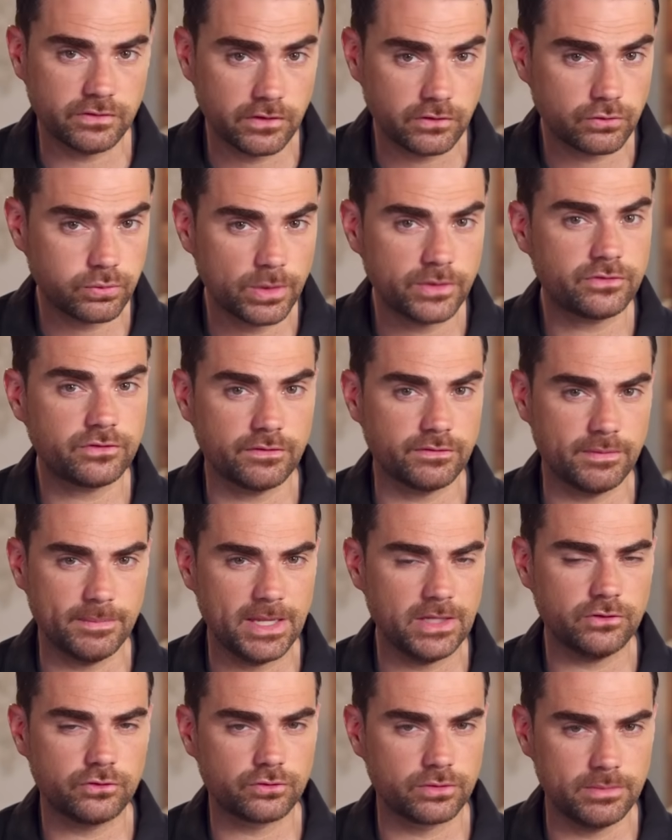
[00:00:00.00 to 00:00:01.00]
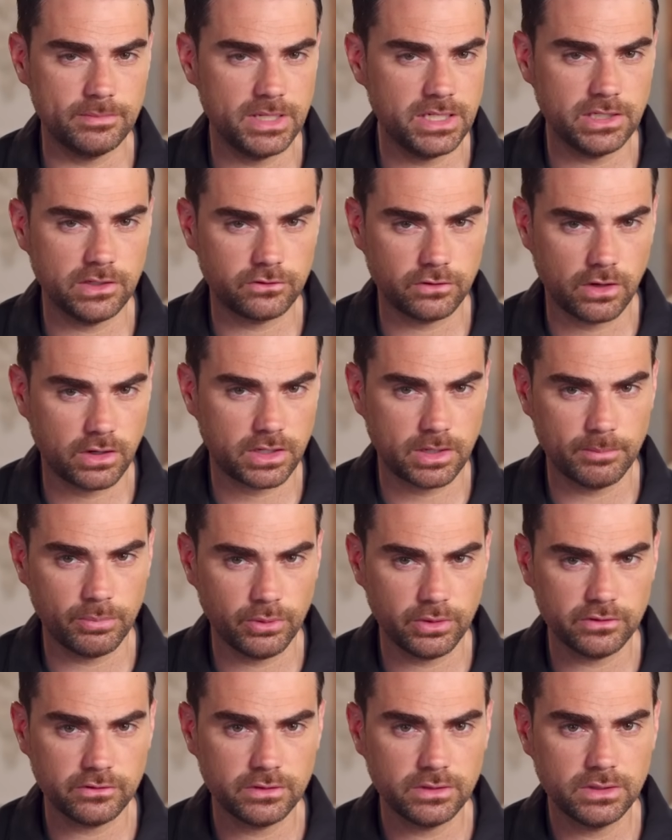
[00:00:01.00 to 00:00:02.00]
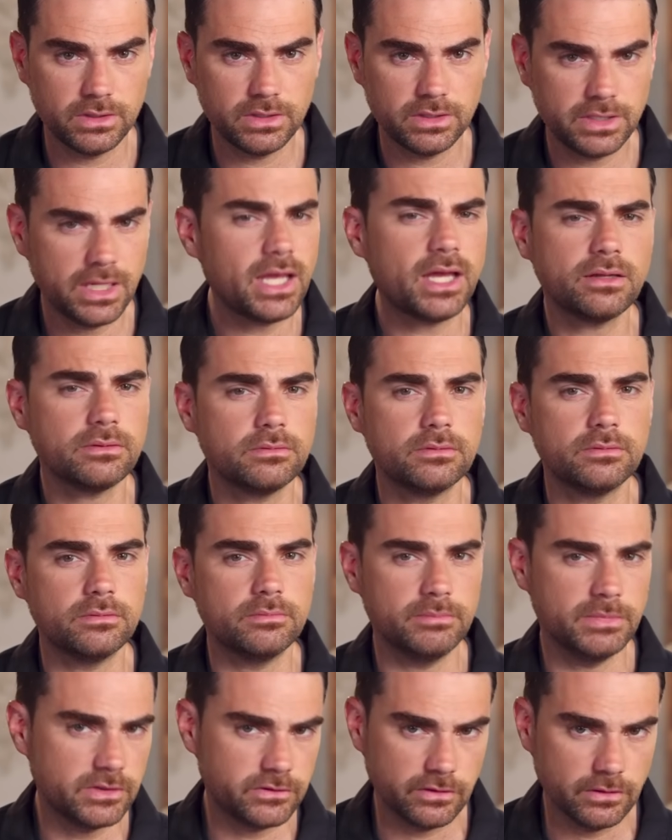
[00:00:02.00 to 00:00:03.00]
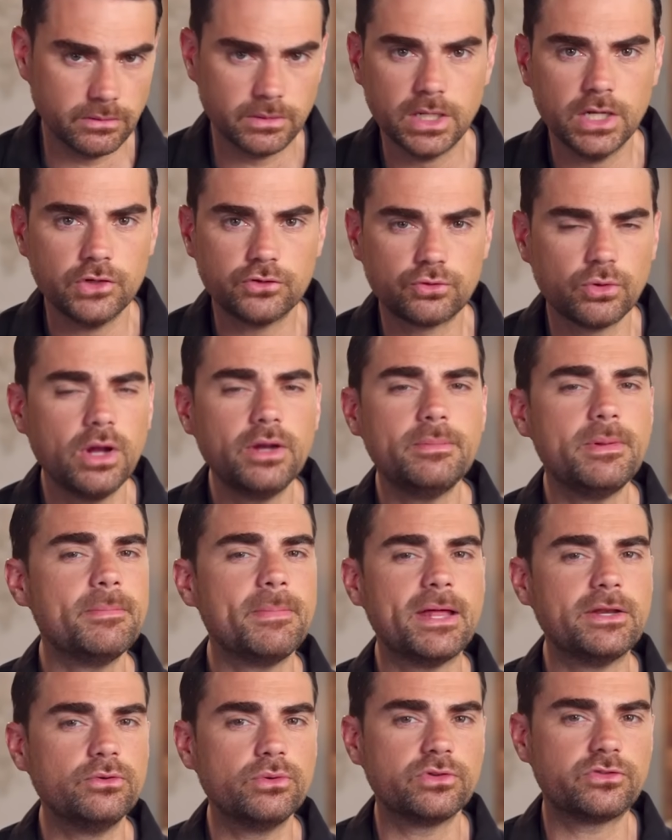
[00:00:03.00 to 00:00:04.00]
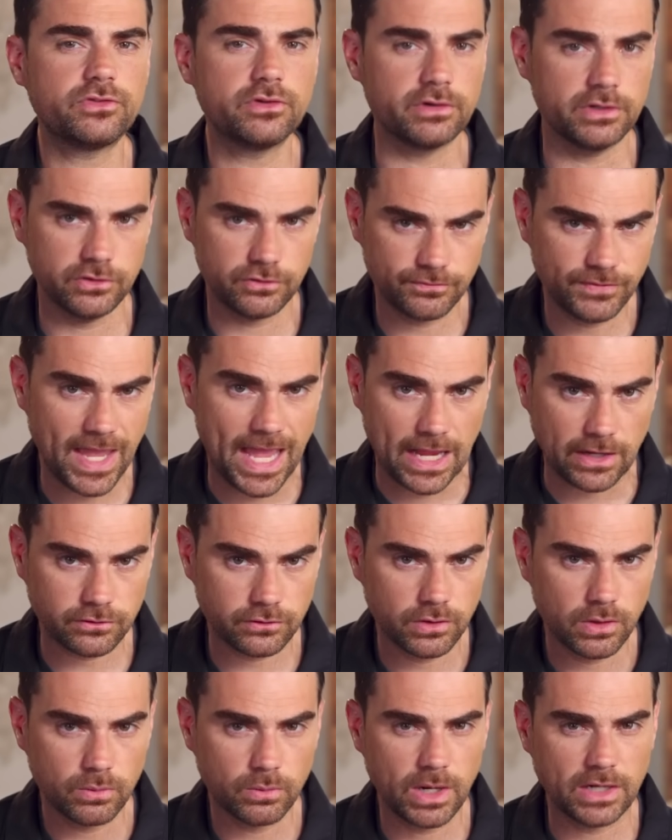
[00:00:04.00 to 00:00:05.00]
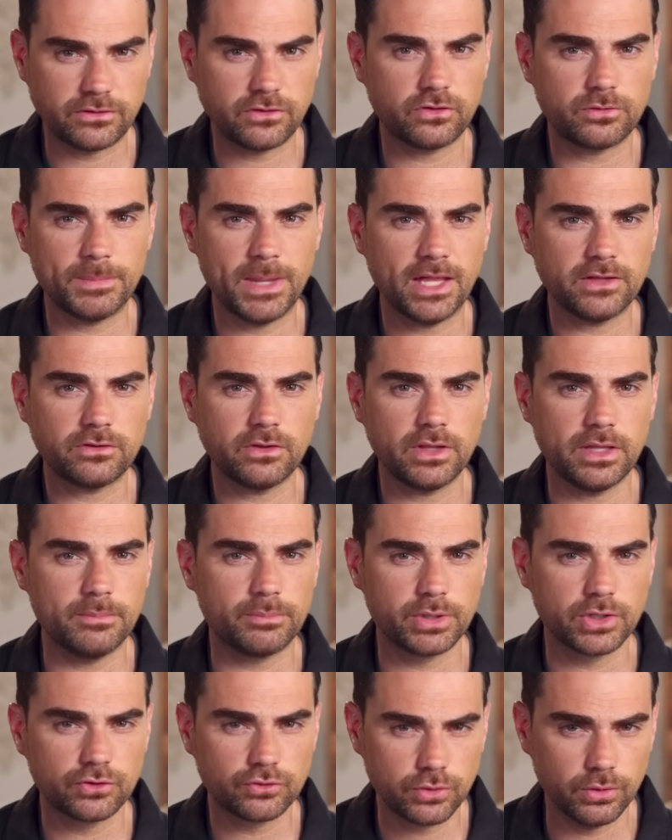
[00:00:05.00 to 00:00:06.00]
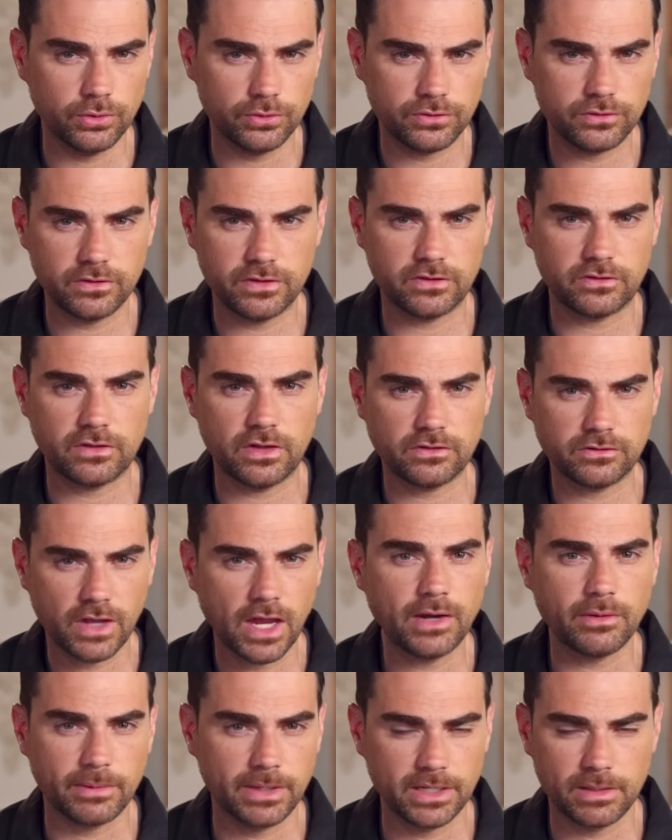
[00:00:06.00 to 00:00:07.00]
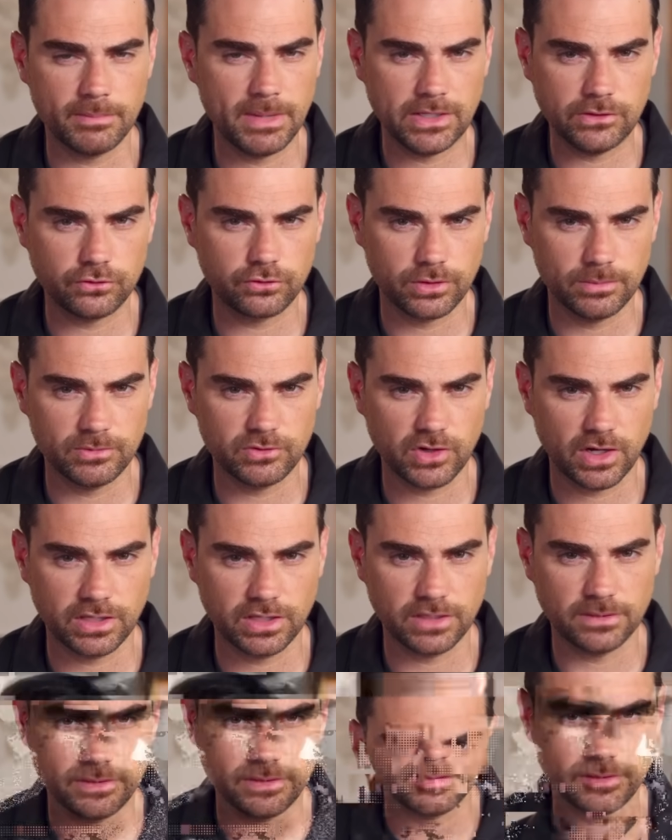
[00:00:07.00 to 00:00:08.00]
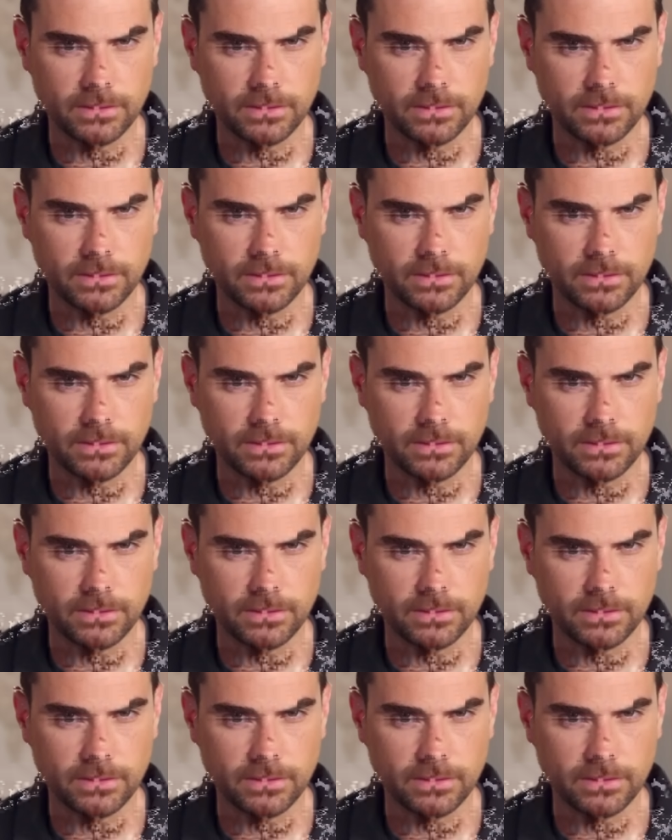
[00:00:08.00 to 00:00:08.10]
and the twists of the mainstream media talking points? Yeah, me too. Join me in my newest series, Fact, where I dismantle and bring truth to this tiring mainstream agenda.